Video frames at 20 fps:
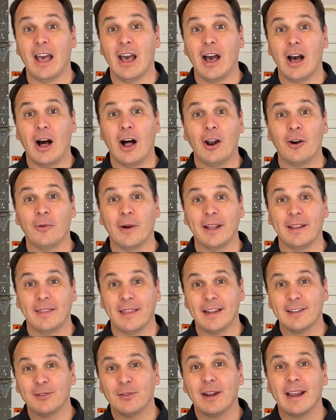Alright,
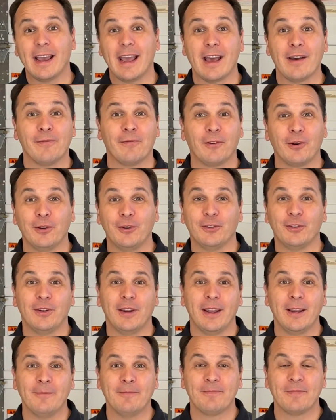that's all I have for you
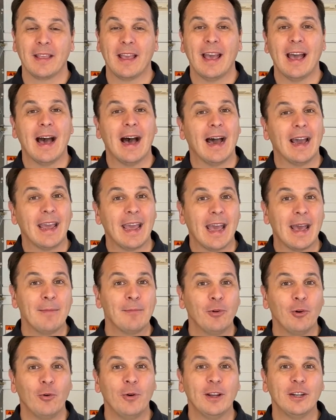today. I
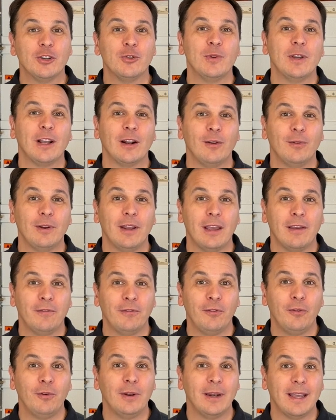am going to include a
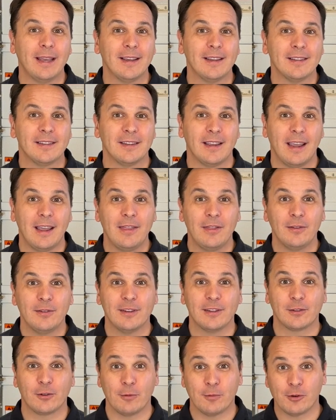few links in the
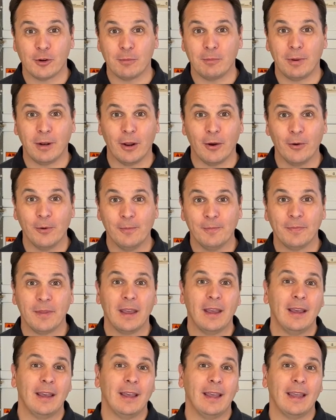description below,
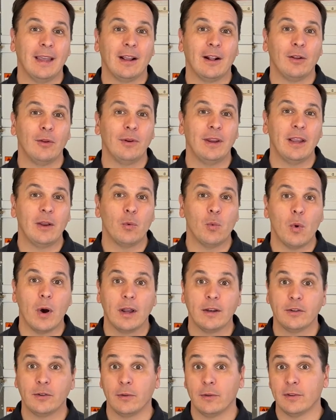including
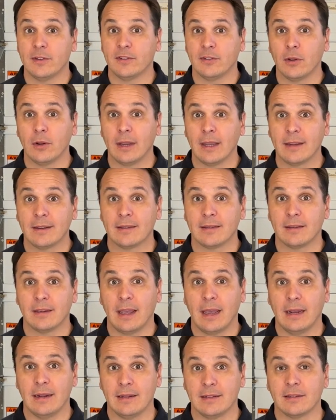one to the Solex
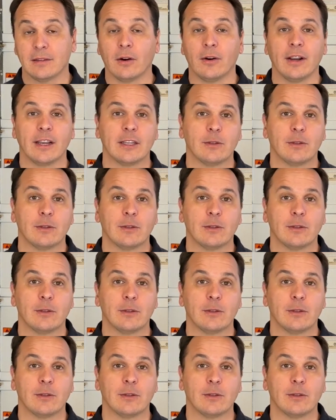and StarX